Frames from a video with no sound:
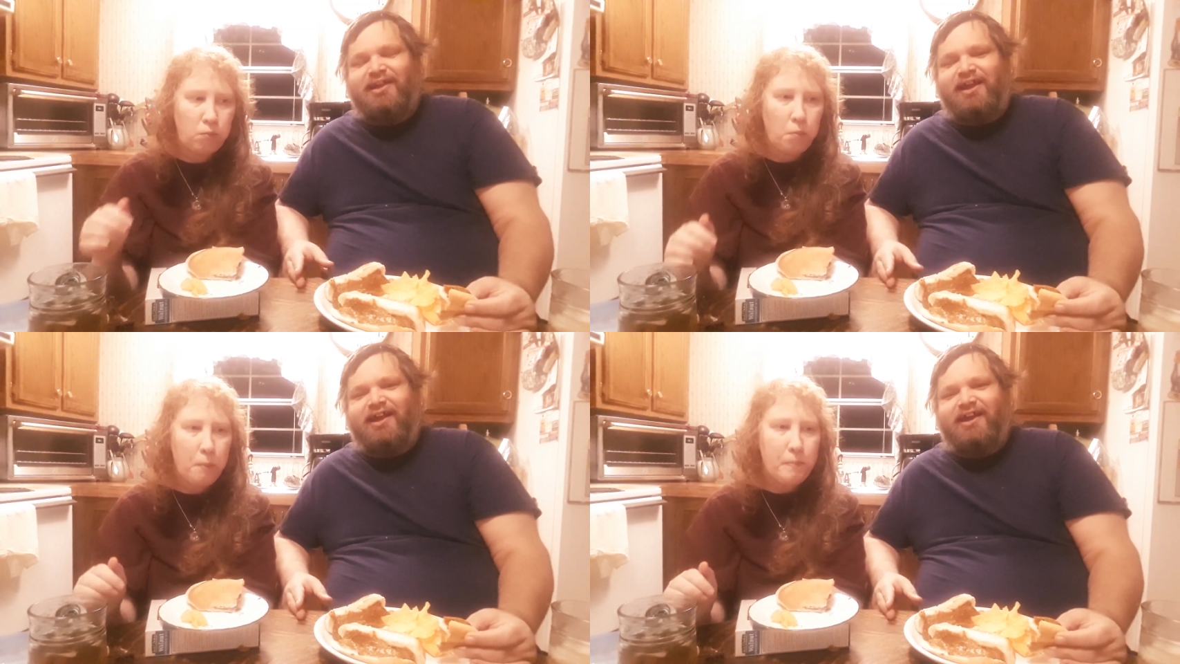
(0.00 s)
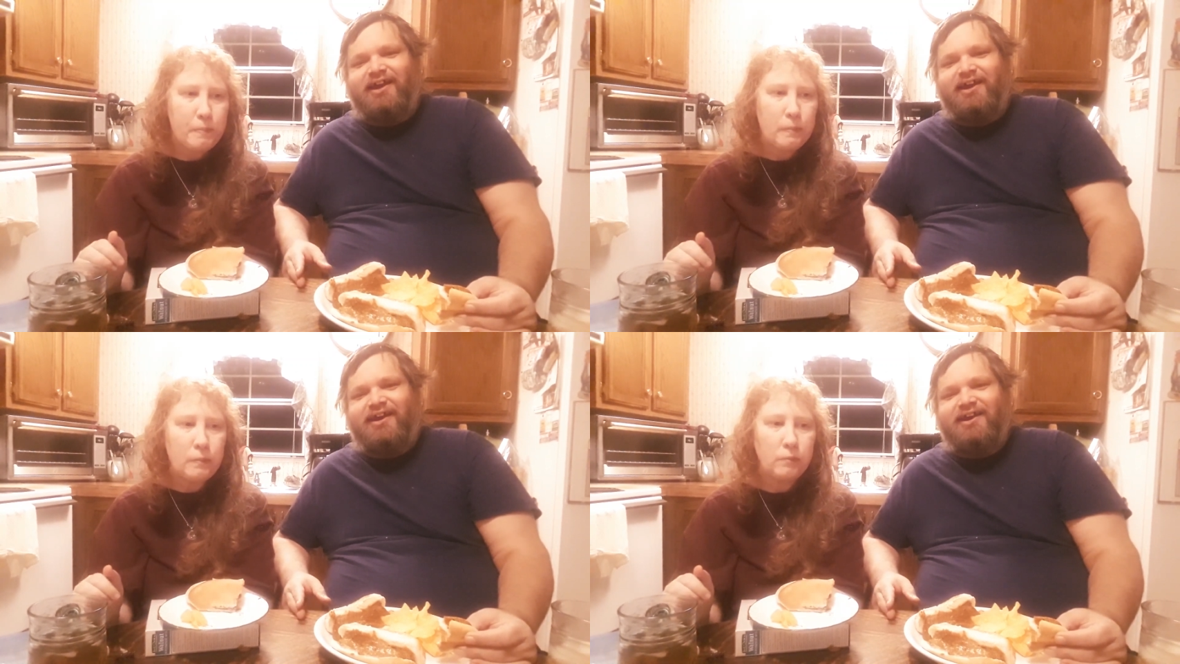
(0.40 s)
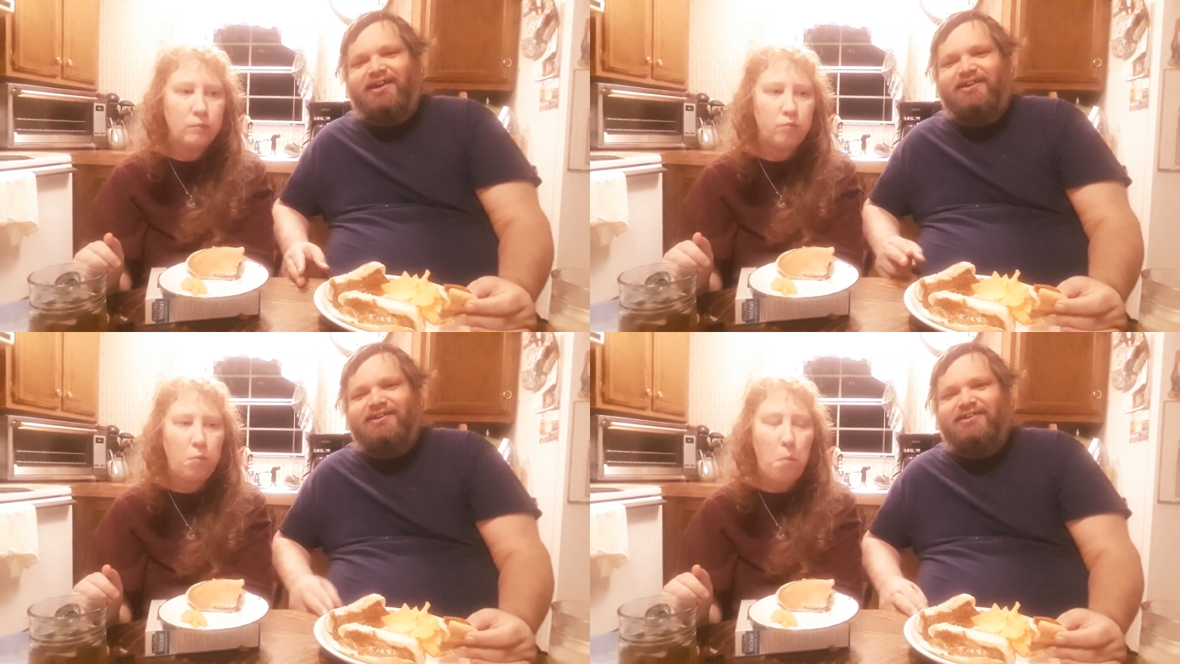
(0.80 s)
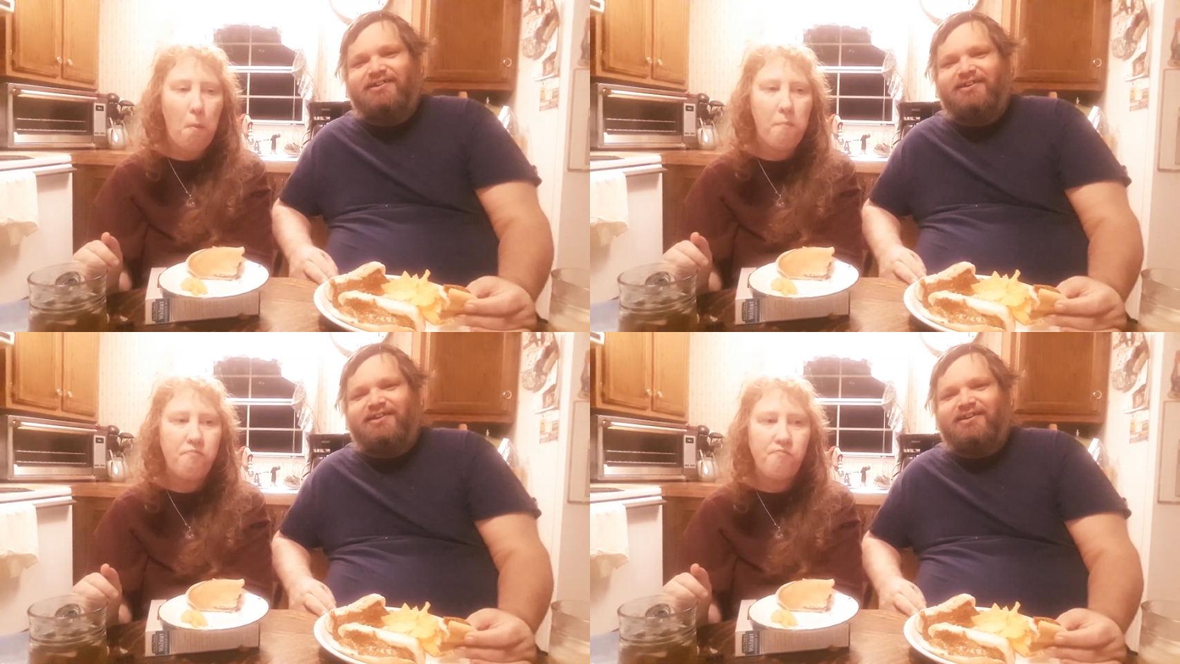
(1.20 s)
Speaker 1: And
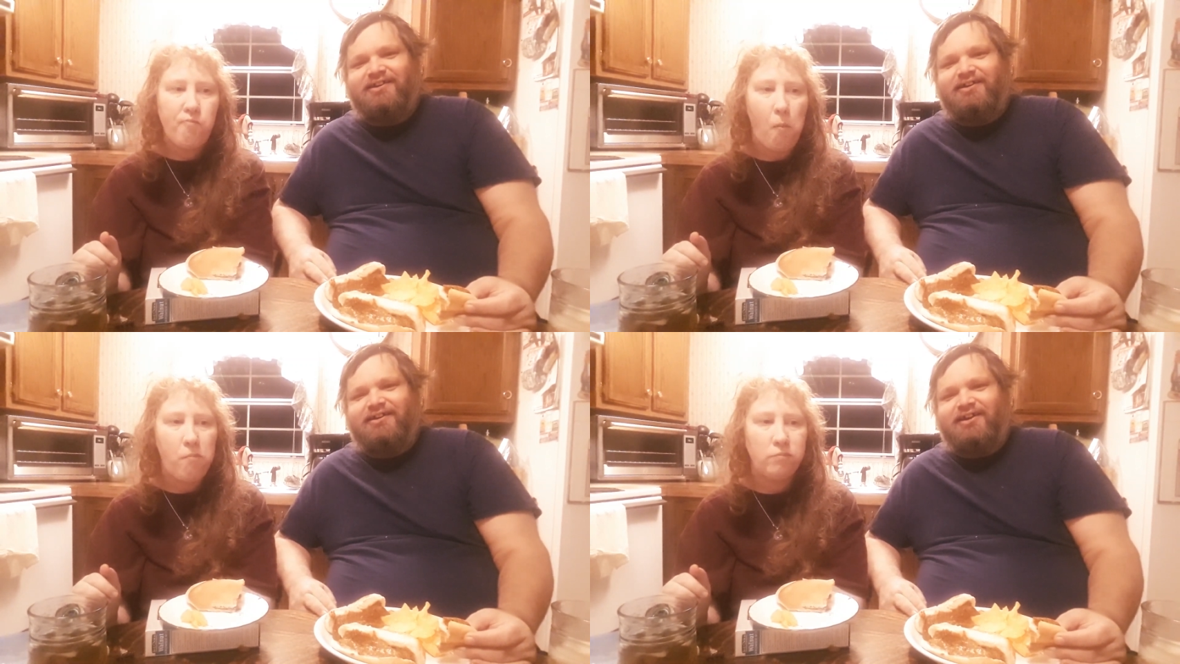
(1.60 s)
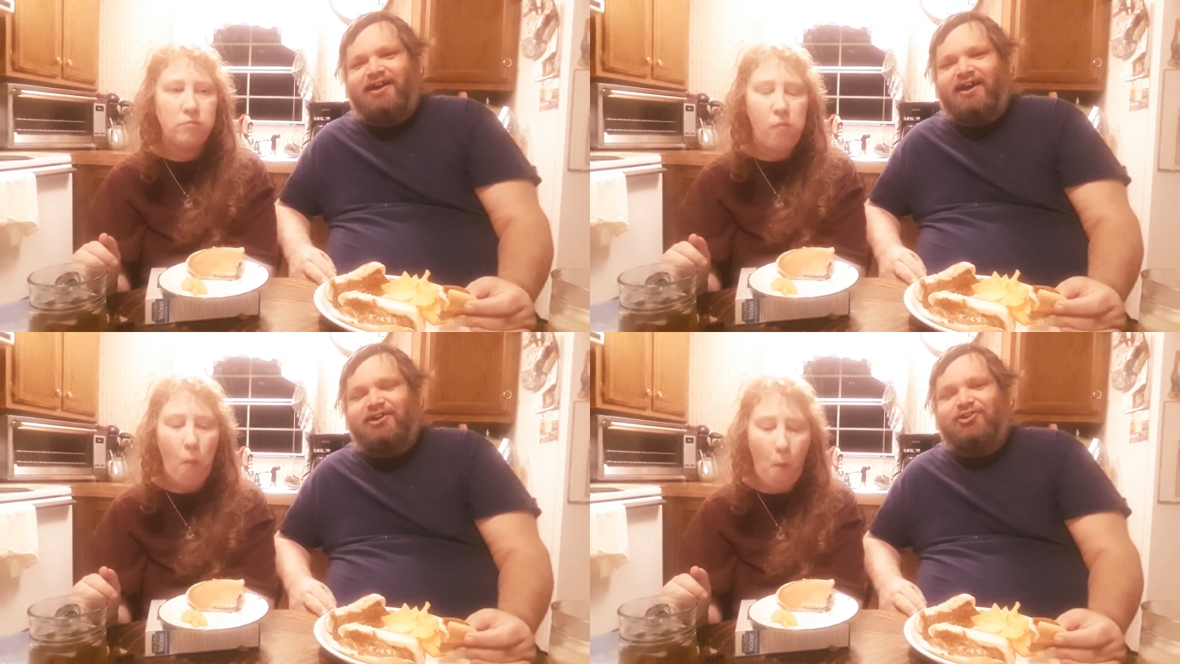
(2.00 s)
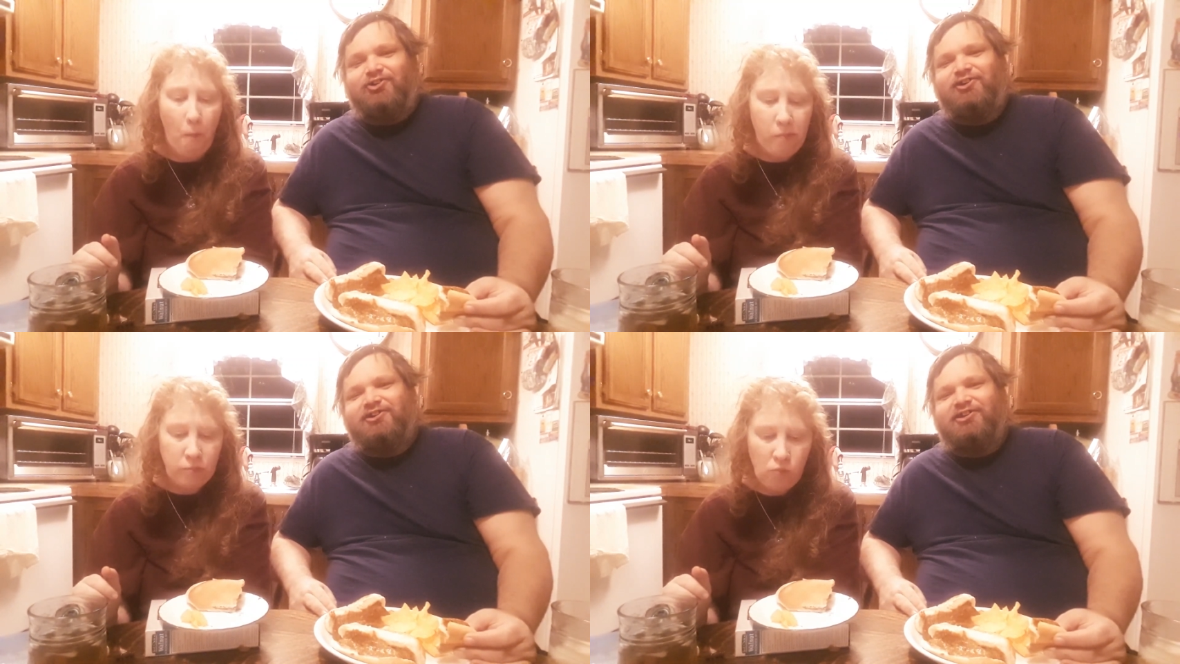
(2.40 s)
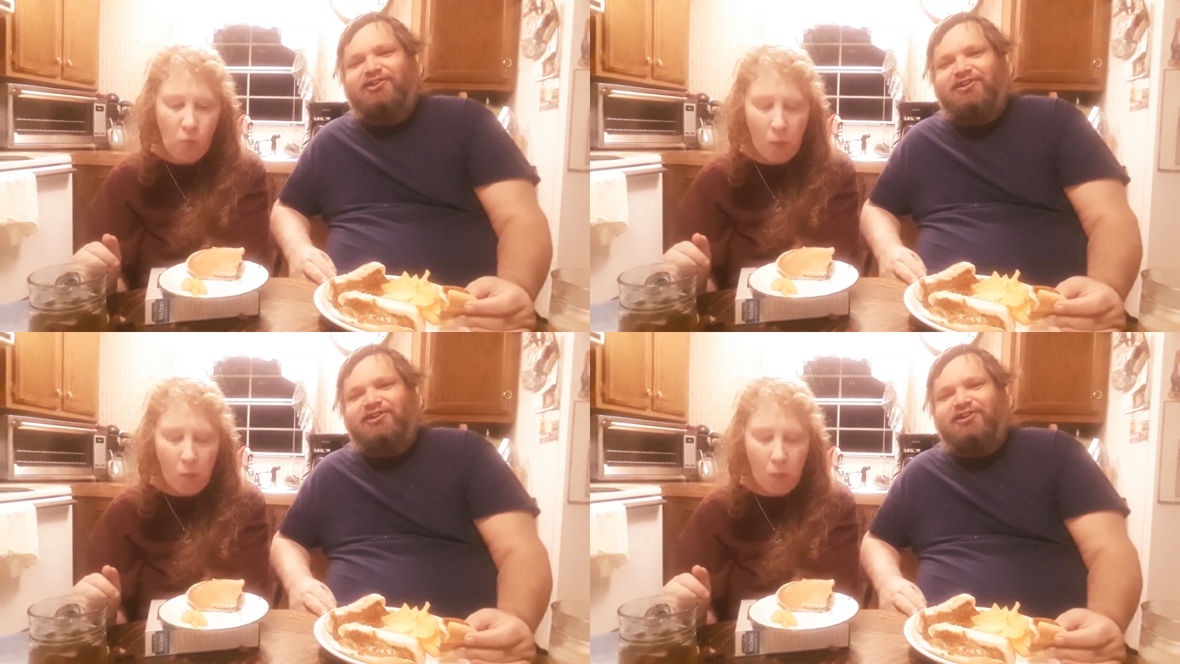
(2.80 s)
I currently